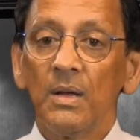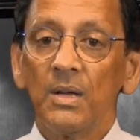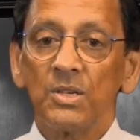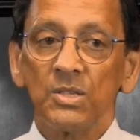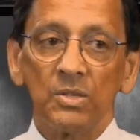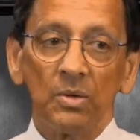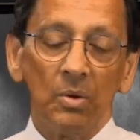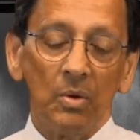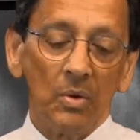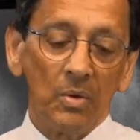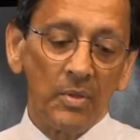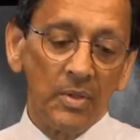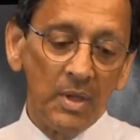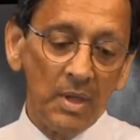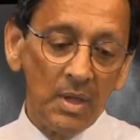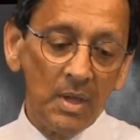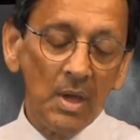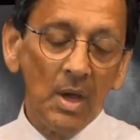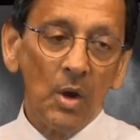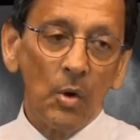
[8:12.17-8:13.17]
So
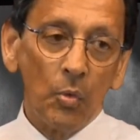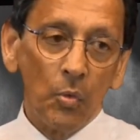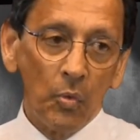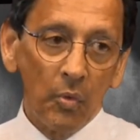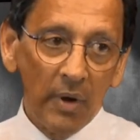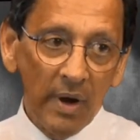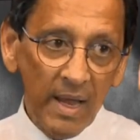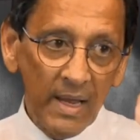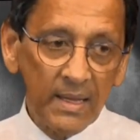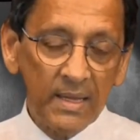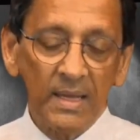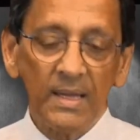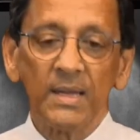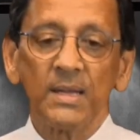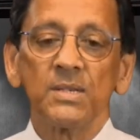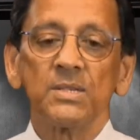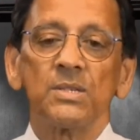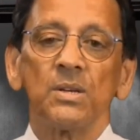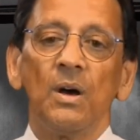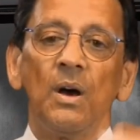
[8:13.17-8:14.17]
the
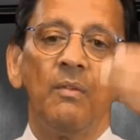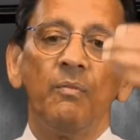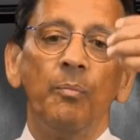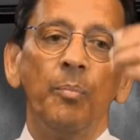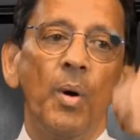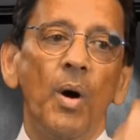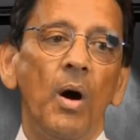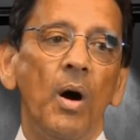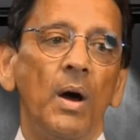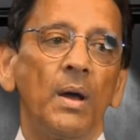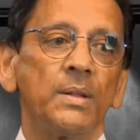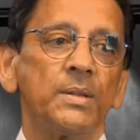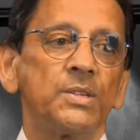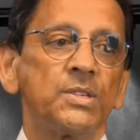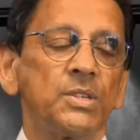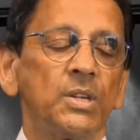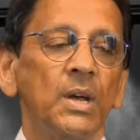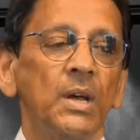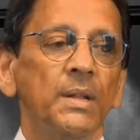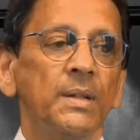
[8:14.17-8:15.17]
ratings of
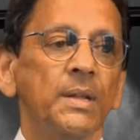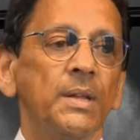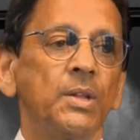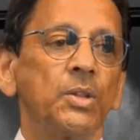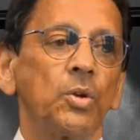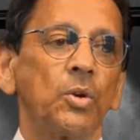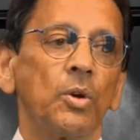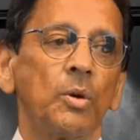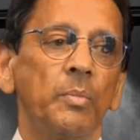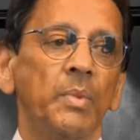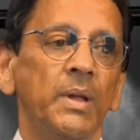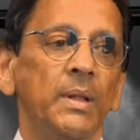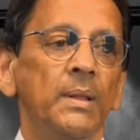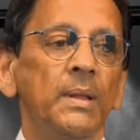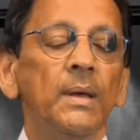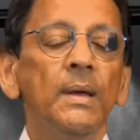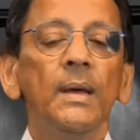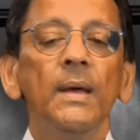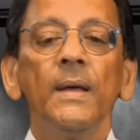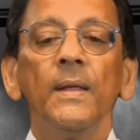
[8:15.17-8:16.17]
bonds
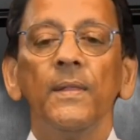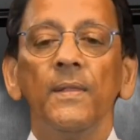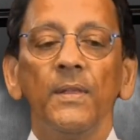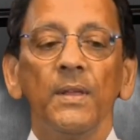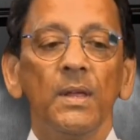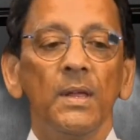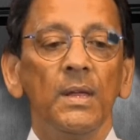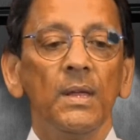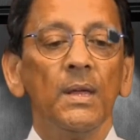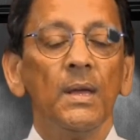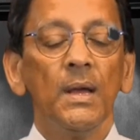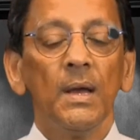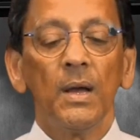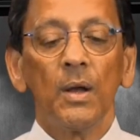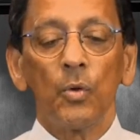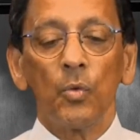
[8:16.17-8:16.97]
determine the